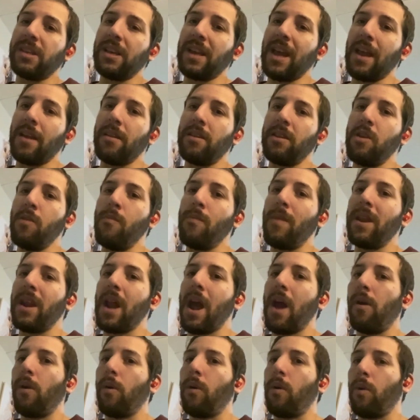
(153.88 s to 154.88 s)
again, you might
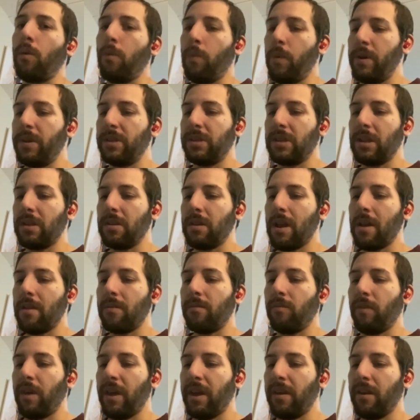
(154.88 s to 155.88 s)
not always
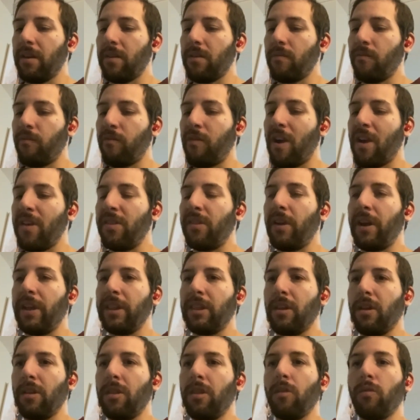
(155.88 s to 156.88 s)
like find like
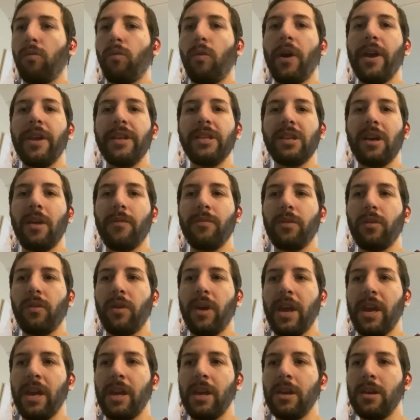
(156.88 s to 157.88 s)
the, the right time to
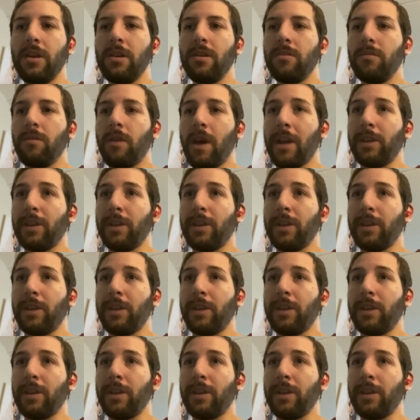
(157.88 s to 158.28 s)
like then